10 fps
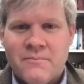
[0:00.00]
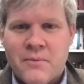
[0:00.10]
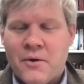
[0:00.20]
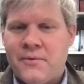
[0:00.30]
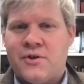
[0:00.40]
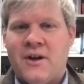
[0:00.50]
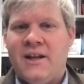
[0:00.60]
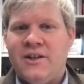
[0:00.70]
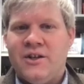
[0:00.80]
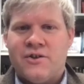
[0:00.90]
both
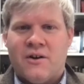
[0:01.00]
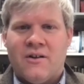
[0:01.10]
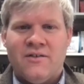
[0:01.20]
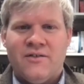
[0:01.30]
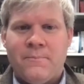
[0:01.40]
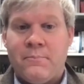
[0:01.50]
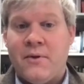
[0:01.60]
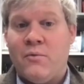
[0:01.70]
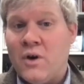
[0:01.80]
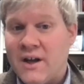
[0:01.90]
trained in journalism,
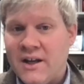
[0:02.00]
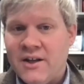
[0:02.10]
been working